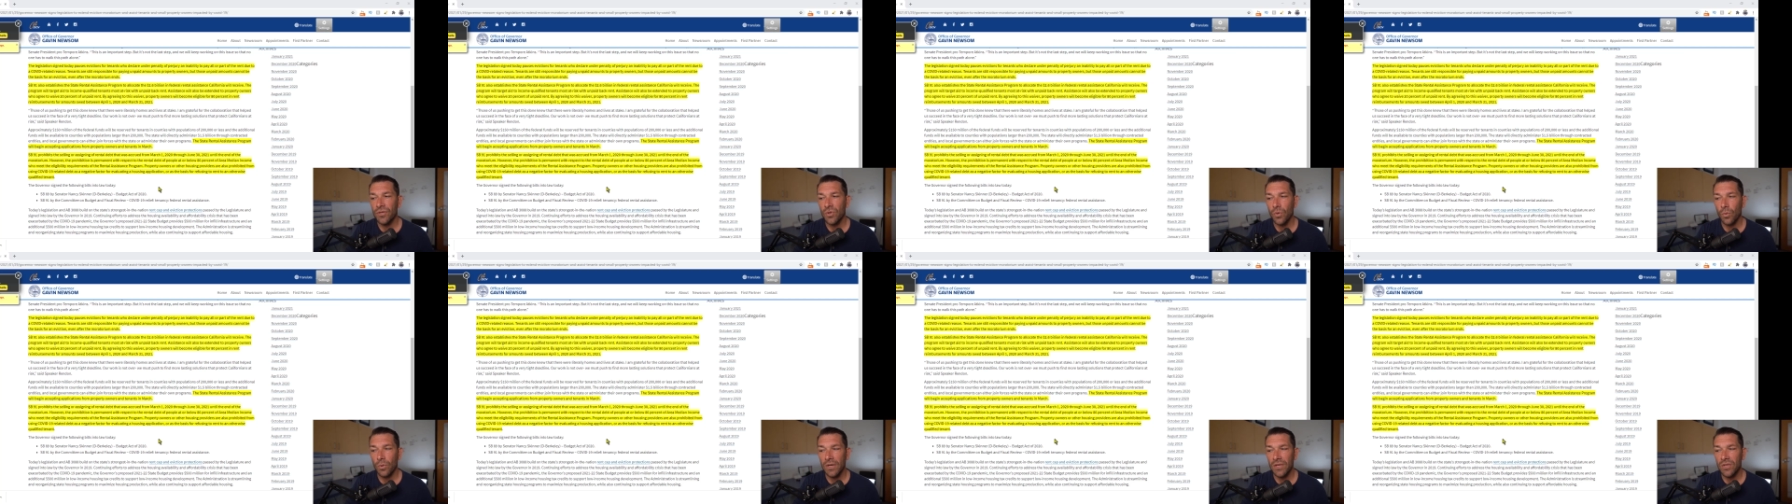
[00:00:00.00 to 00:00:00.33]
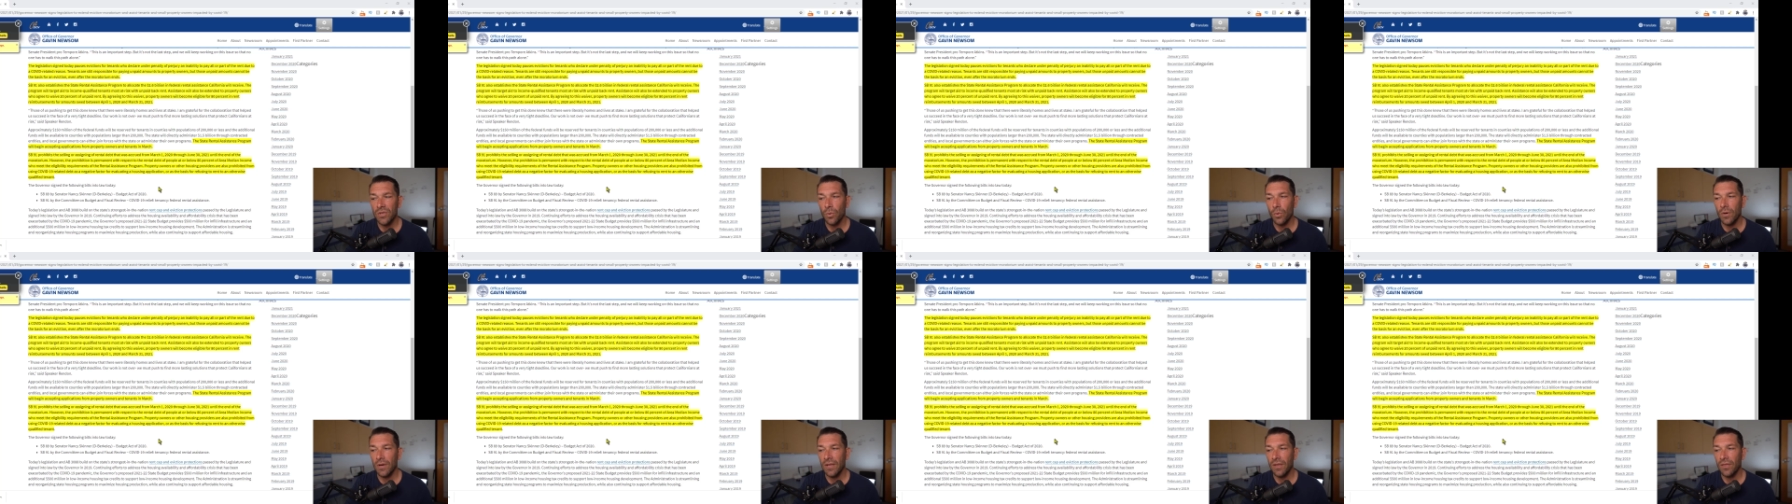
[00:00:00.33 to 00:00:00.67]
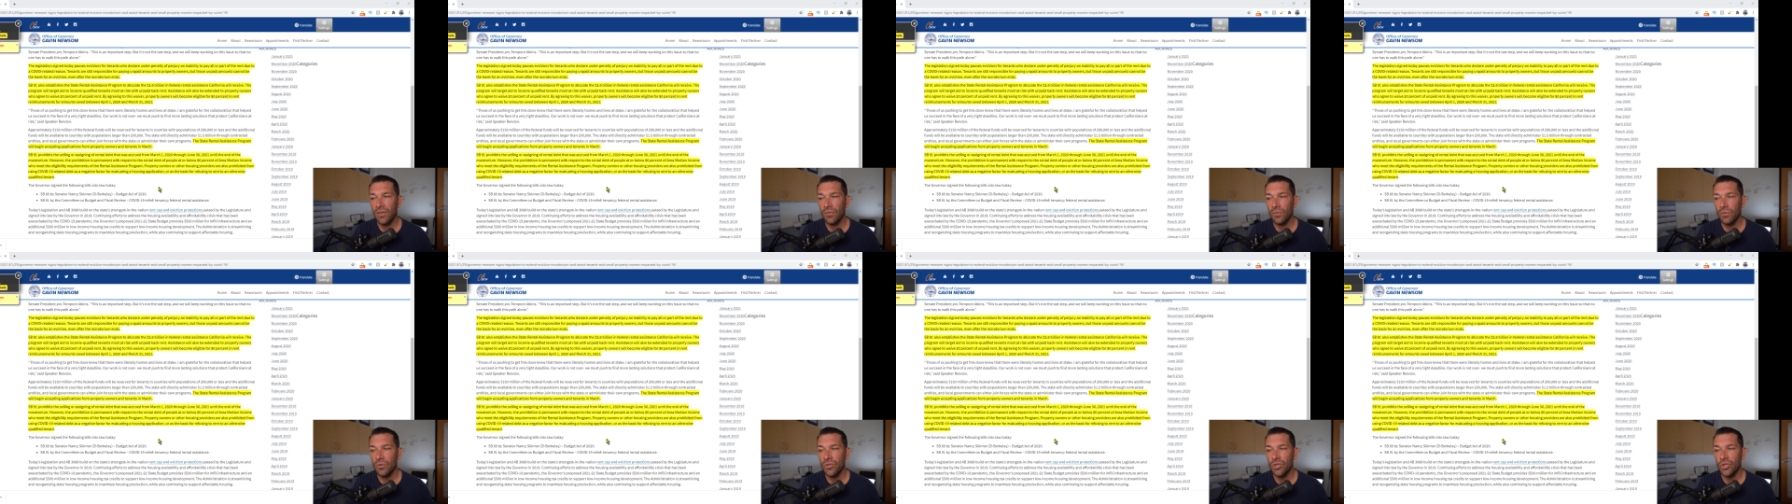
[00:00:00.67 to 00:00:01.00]
2020
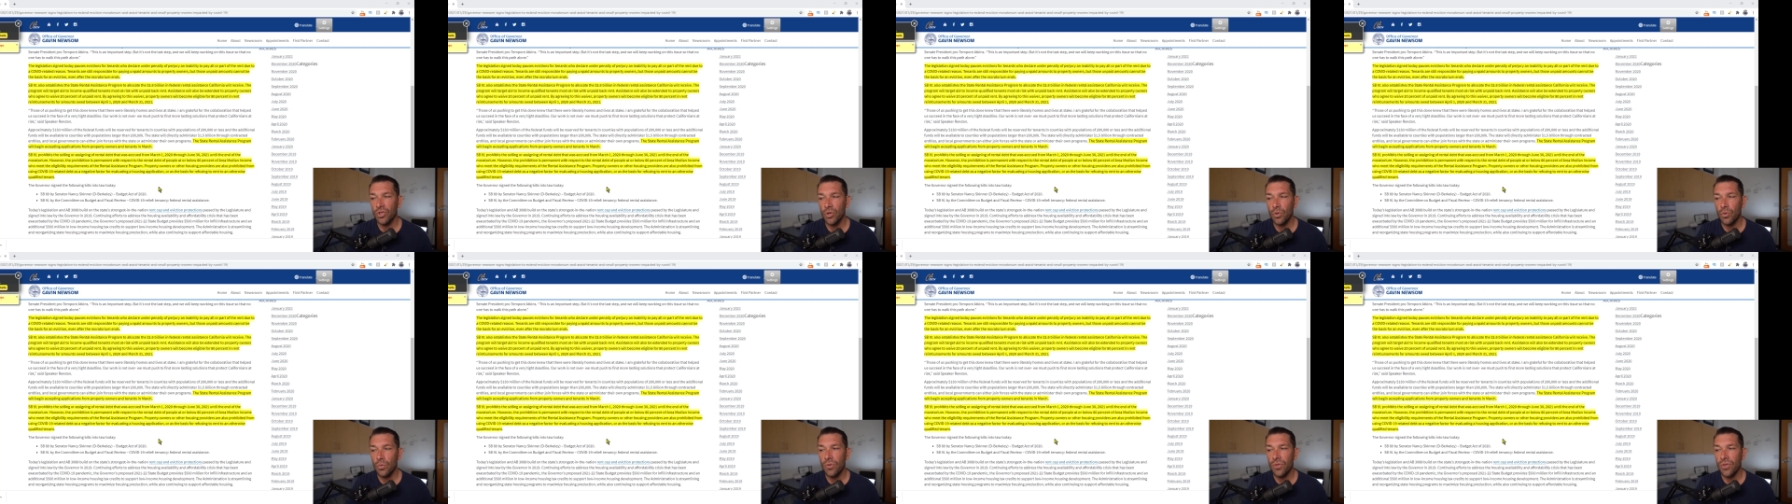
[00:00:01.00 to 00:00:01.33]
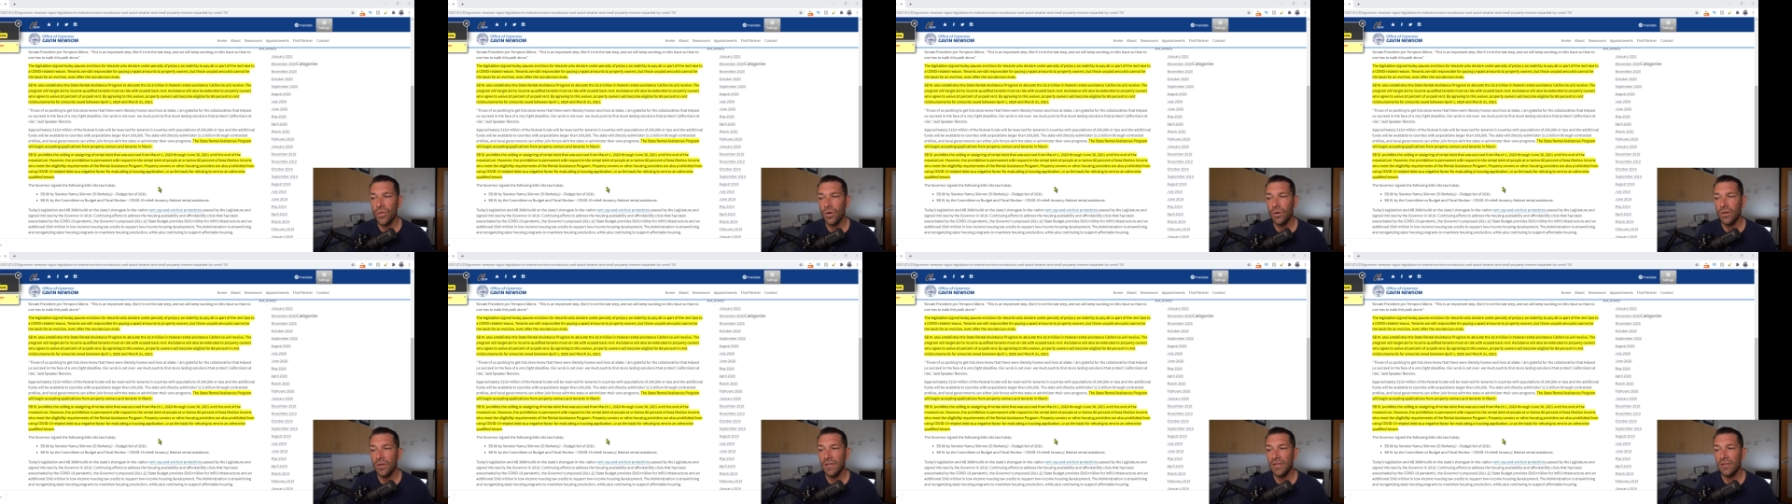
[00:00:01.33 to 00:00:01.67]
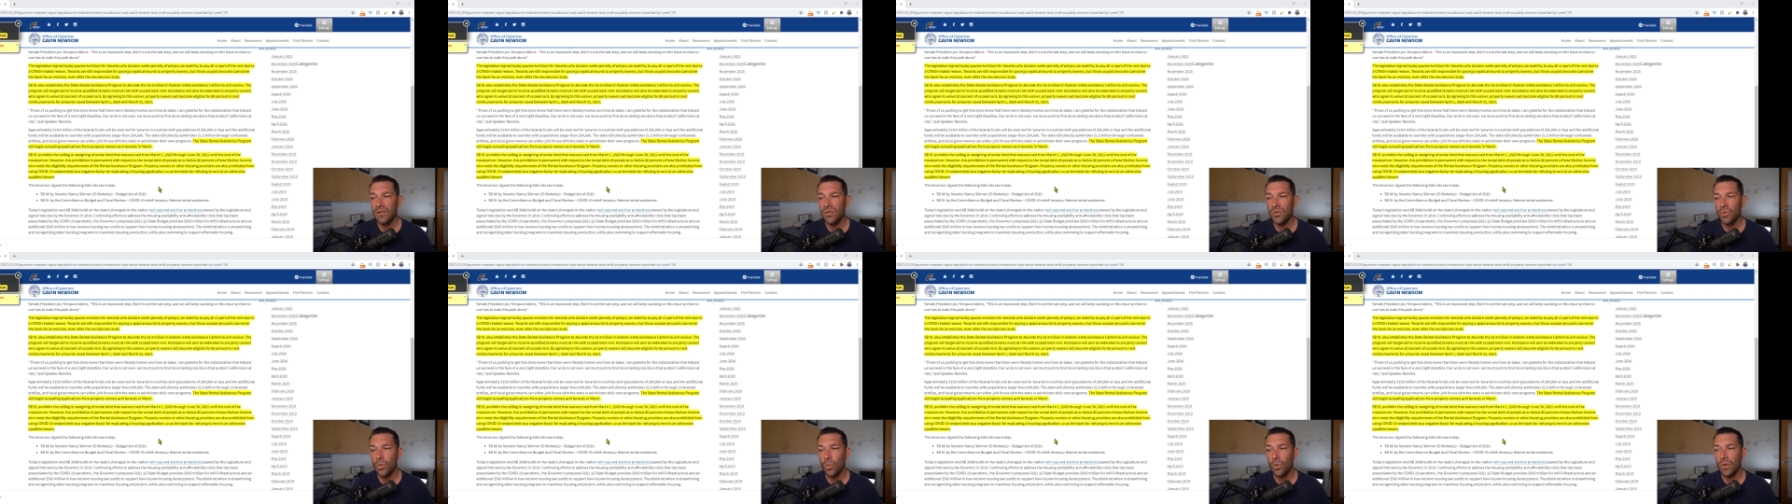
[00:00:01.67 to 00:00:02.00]
through June
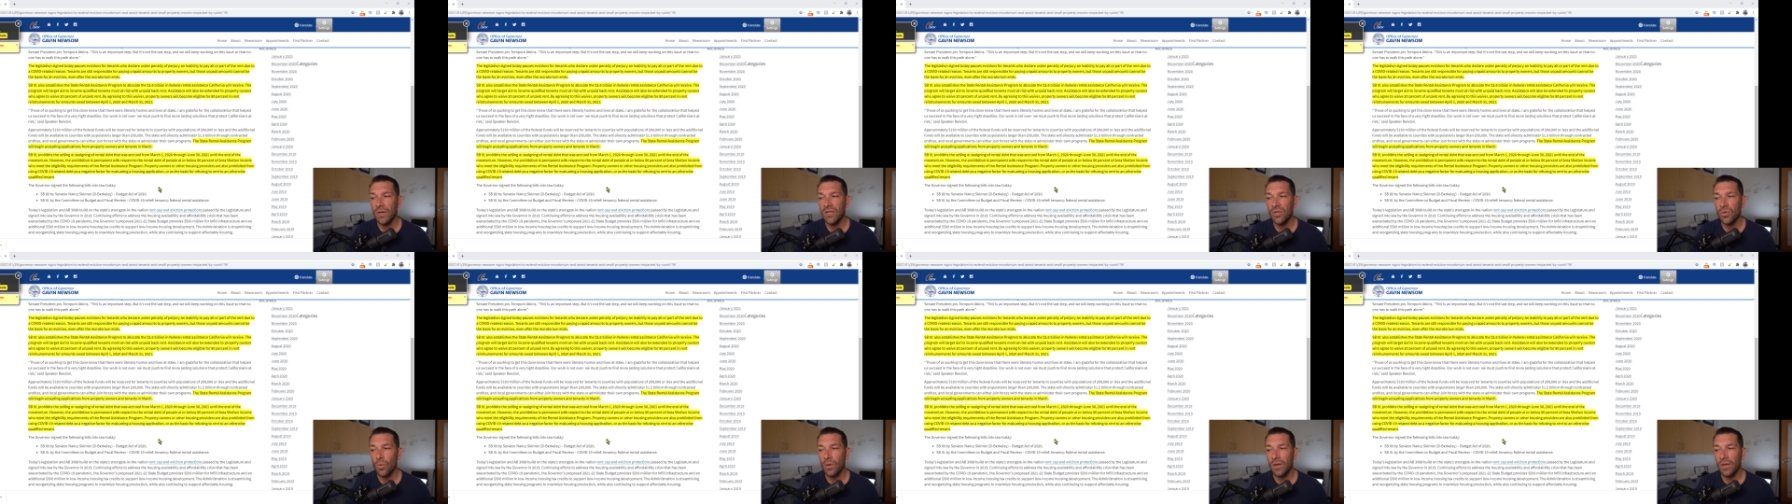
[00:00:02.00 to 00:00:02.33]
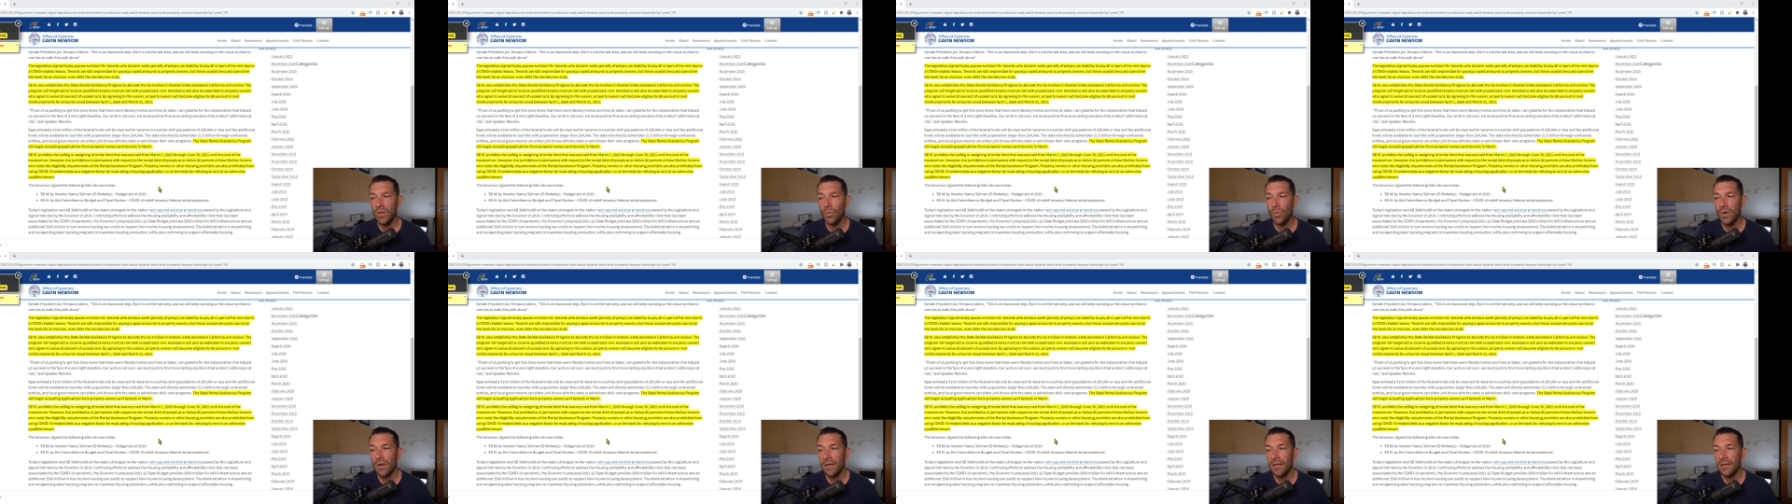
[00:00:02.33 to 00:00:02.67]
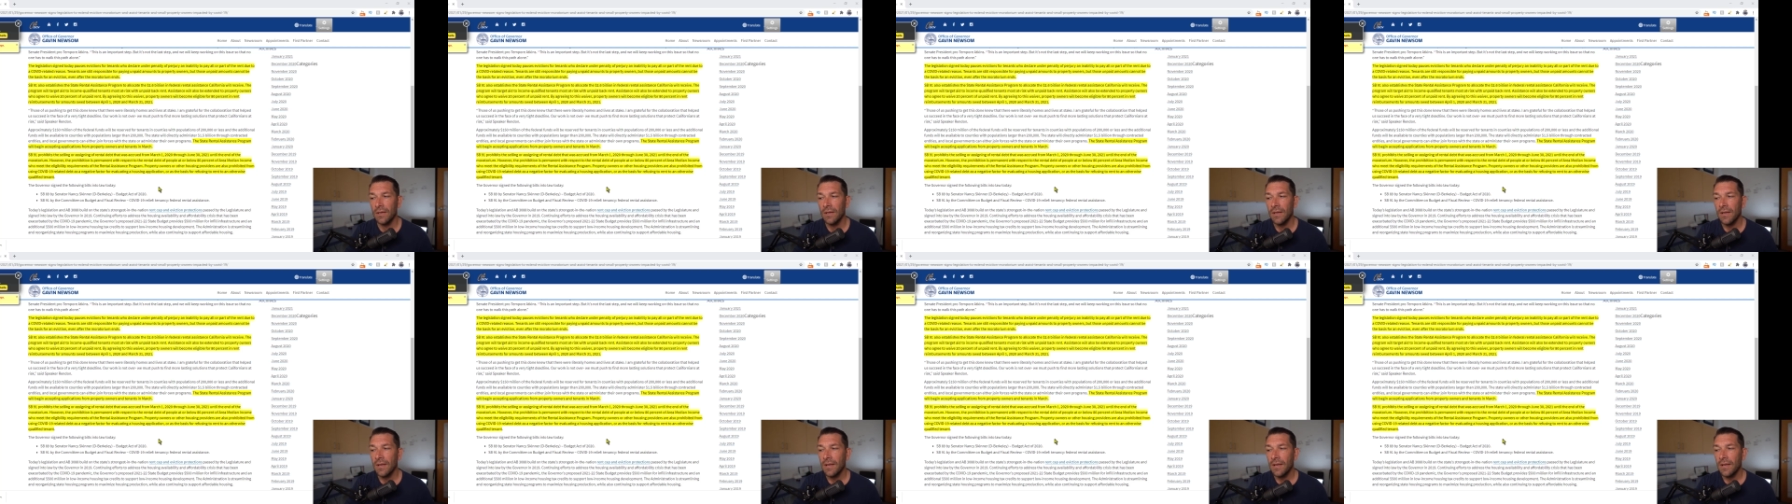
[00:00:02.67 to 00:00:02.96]
30th, 2021